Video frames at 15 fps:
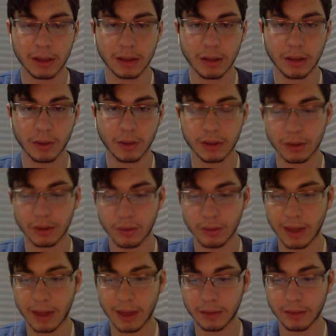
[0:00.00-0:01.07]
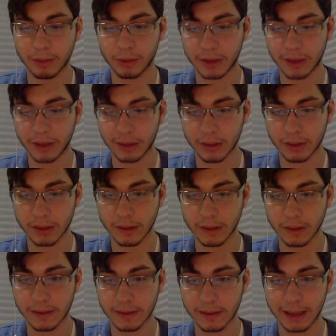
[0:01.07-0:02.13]
So to do that and to protect
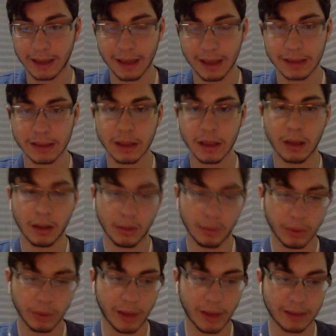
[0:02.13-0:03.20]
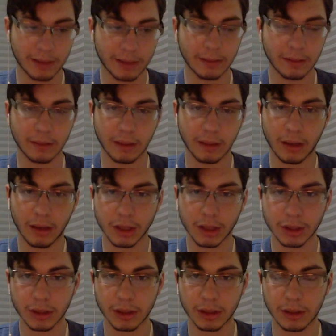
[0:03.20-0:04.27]
ourselves in that case, we patented the
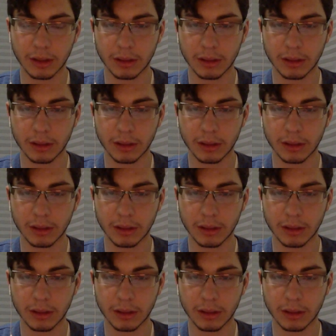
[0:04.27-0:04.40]
technology.